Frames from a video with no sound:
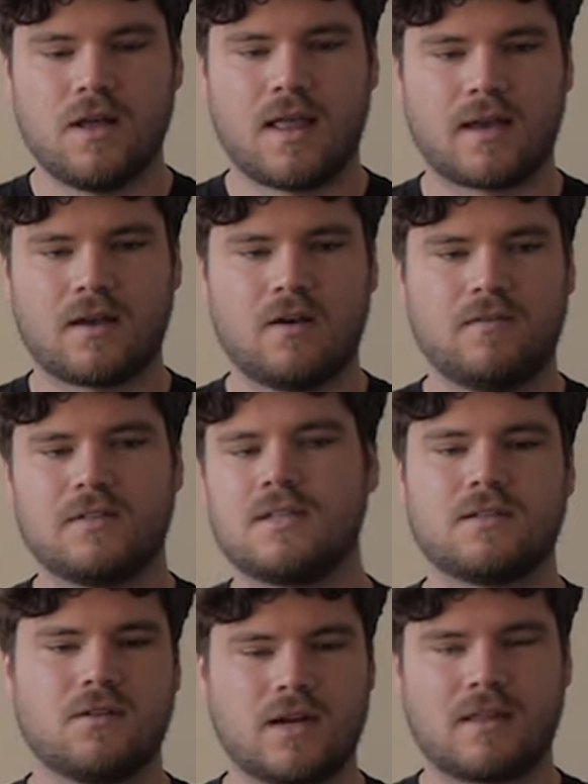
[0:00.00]
Like, obviously,
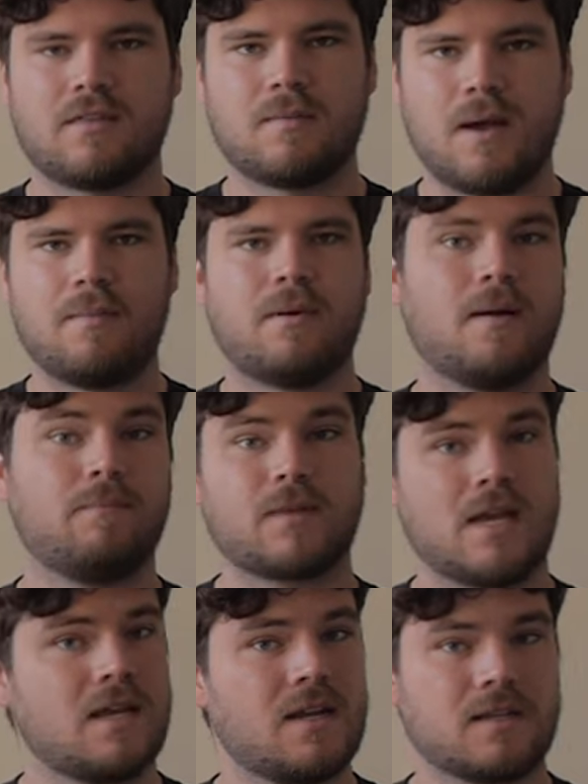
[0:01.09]
there's a lot I can think about, but
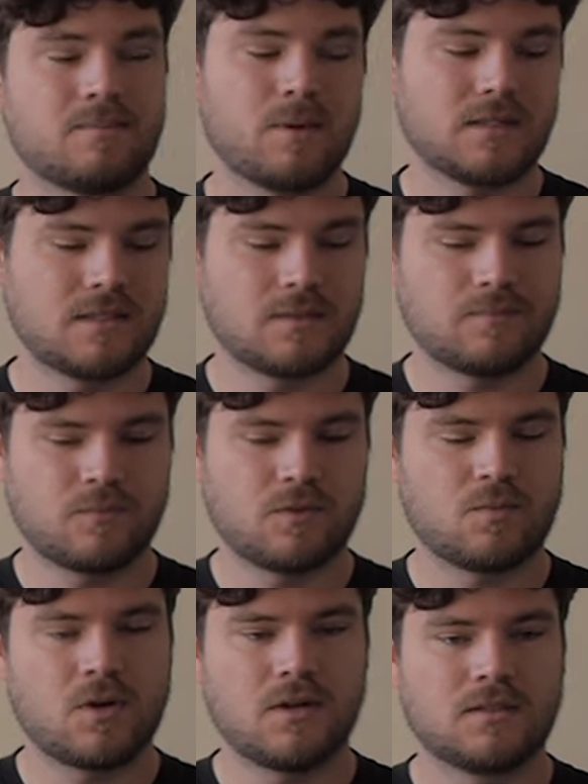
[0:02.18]
can I express it with
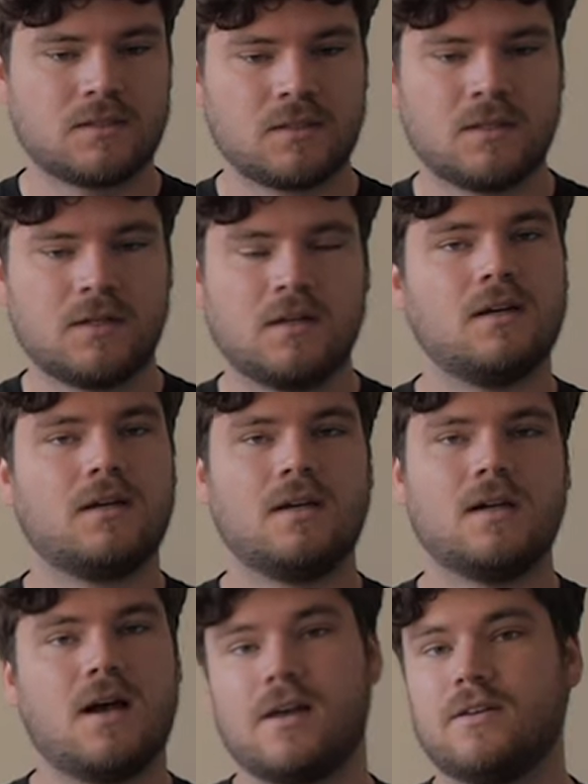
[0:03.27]
words?
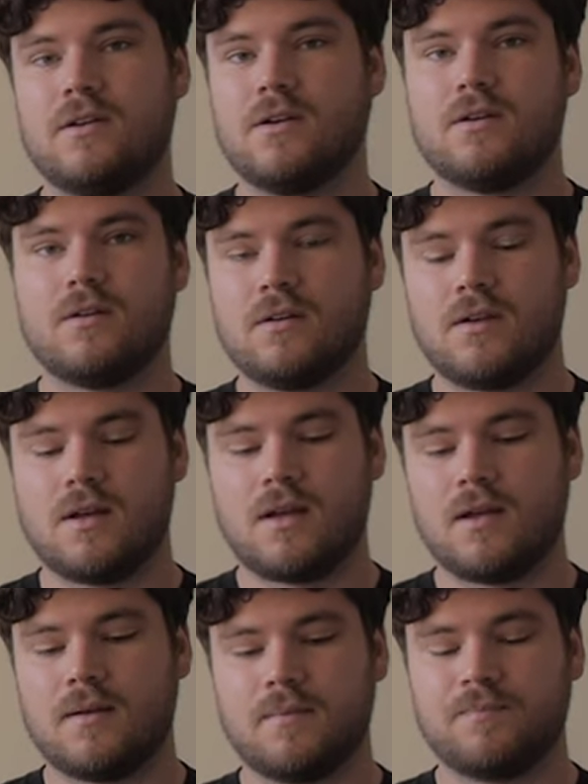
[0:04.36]
I don't
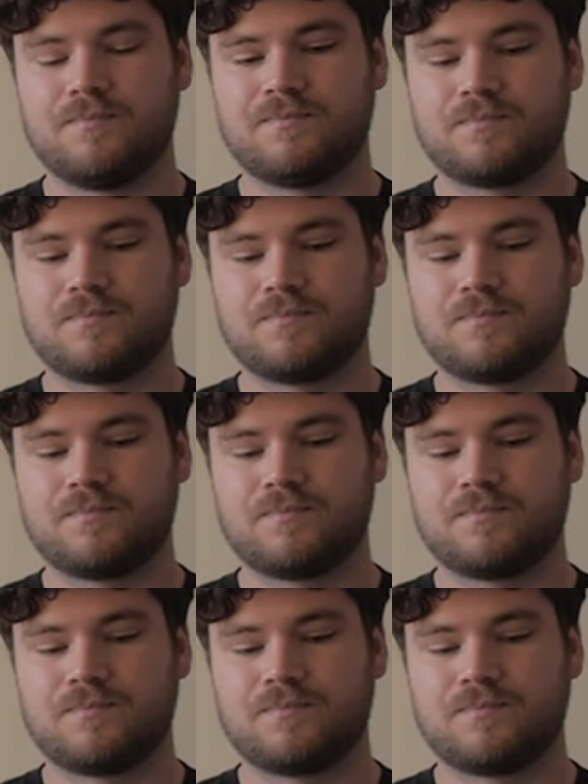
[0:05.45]
know.